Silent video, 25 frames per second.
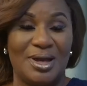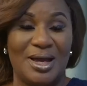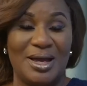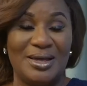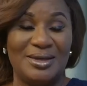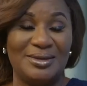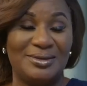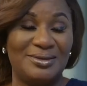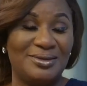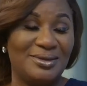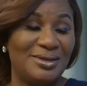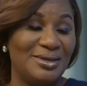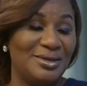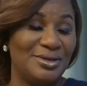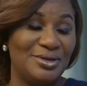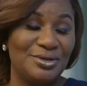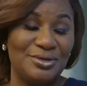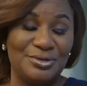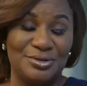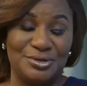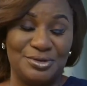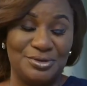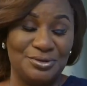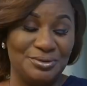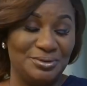I think
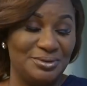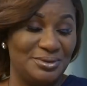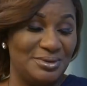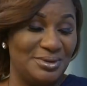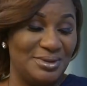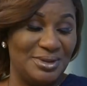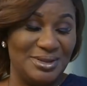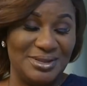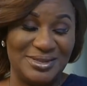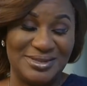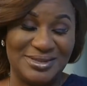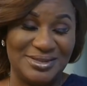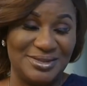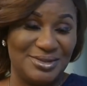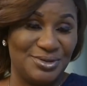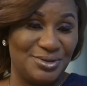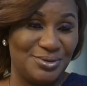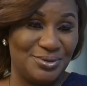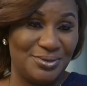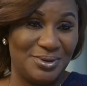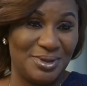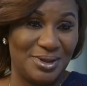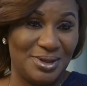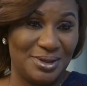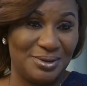you should listen
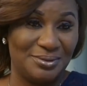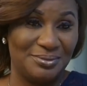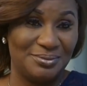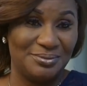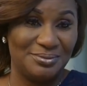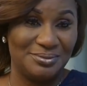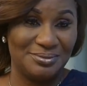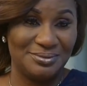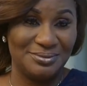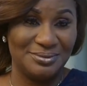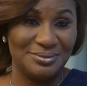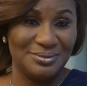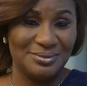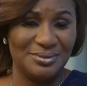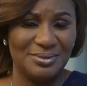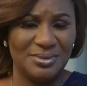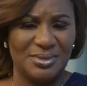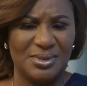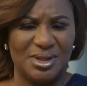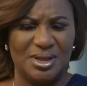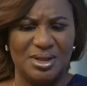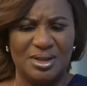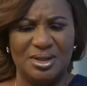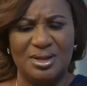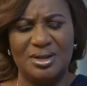to her.
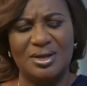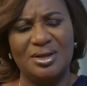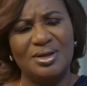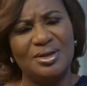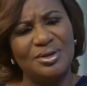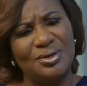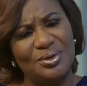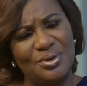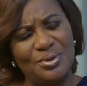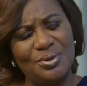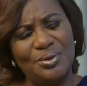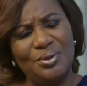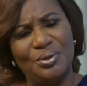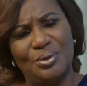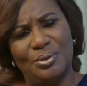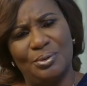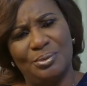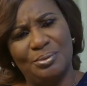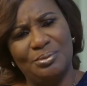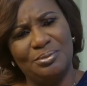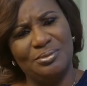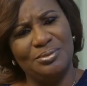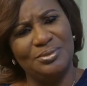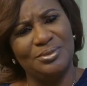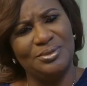Go
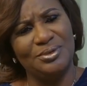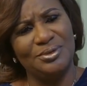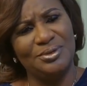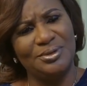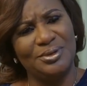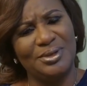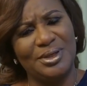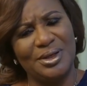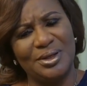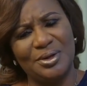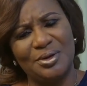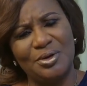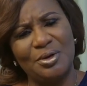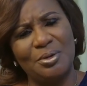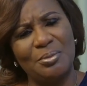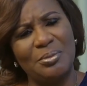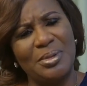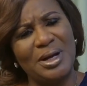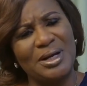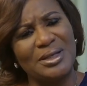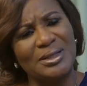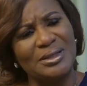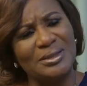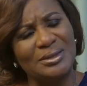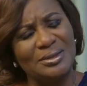home. You can come
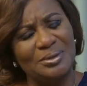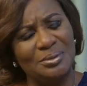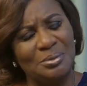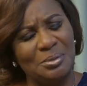back in